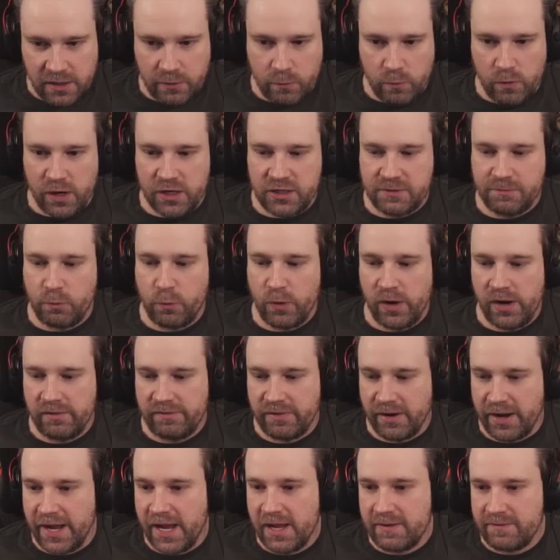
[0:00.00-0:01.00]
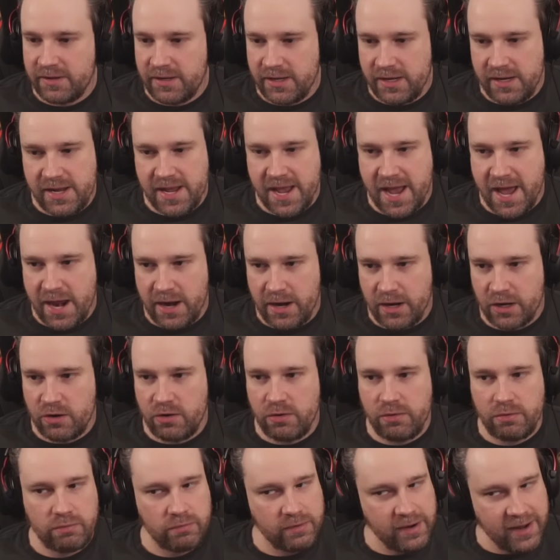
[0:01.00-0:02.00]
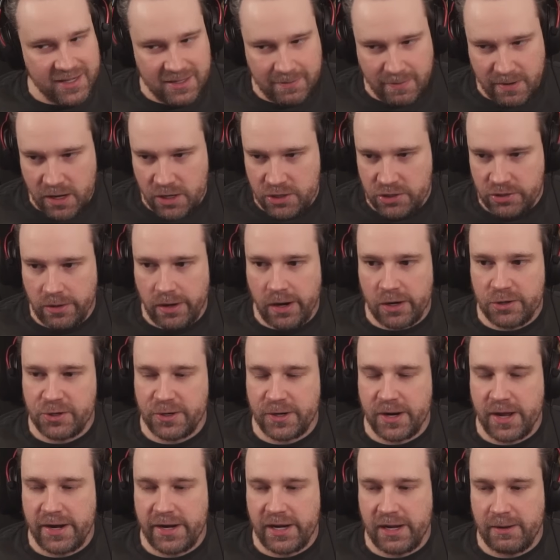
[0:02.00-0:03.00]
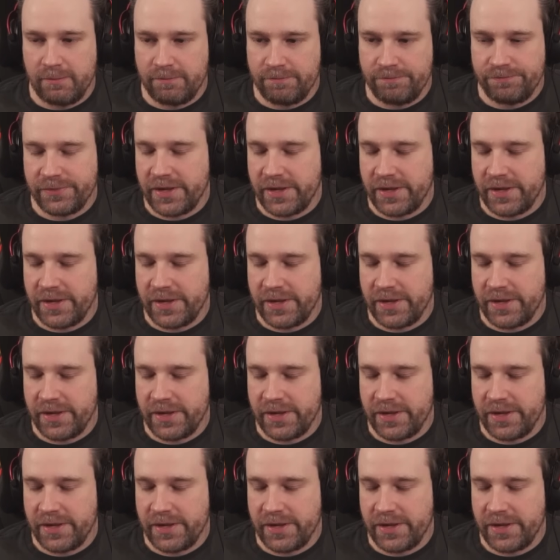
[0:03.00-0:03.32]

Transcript: It was 0.5. He had a crazy amount of shard gen on him.